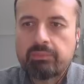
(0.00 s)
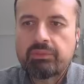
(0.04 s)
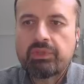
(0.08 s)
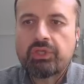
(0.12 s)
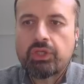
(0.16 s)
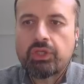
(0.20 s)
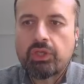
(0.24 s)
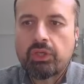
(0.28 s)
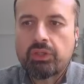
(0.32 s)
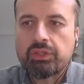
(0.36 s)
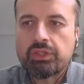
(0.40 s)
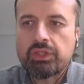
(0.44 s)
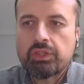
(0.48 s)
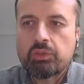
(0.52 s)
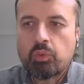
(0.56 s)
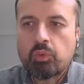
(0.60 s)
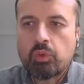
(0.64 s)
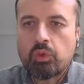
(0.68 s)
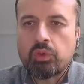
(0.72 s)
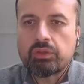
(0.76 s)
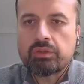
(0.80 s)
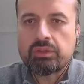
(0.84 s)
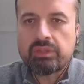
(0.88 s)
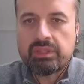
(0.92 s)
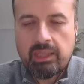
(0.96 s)
let me show you
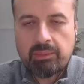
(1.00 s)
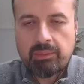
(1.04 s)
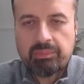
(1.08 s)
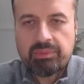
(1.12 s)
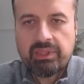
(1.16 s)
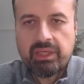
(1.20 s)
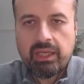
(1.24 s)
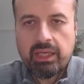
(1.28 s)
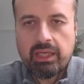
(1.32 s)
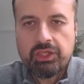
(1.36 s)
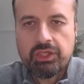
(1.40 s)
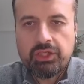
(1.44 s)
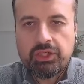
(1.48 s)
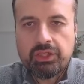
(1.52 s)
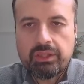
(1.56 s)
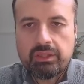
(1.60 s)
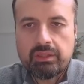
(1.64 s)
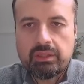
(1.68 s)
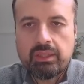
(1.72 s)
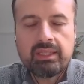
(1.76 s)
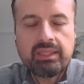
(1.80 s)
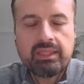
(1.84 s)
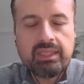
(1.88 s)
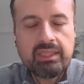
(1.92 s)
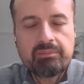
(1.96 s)
what the
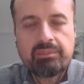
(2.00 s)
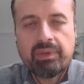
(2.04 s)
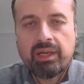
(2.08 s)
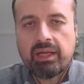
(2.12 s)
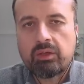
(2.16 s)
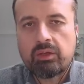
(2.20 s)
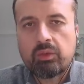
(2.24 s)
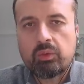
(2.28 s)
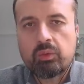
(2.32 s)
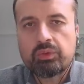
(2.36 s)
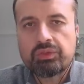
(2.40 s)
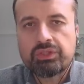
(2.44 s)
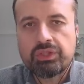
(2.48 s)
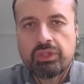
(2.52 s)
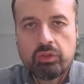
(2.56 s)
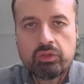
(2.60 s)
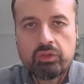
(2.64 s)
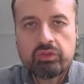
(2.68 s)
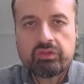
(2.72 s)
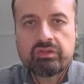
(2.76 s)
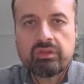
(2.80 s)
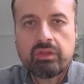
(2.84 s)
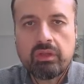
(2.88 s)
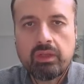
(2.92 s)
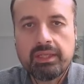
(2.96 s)
application leanback launcher
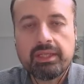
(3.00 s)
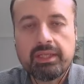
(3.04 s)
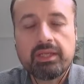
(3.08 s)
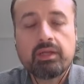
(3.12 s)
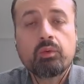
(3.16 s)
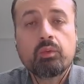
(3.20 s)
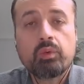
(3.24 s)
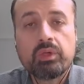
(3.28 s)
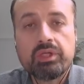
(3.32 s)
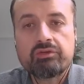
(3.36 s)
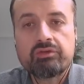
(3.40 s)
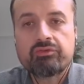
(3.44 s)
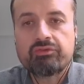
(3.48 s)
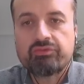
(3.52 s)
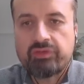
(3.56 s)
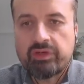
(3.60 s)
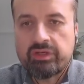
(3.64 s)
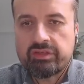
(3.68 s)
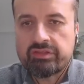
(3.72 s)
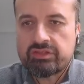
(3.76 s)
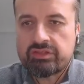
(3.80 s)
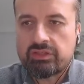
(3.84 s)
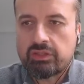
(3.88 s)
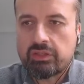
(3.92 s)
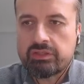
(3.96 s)
looks like when you
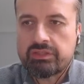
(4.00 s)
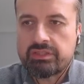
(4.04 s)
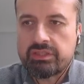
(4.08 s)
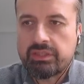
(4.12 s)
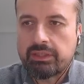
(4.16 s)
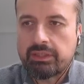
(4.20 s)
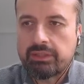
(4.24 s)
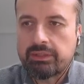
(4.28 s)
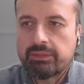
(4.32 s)
first start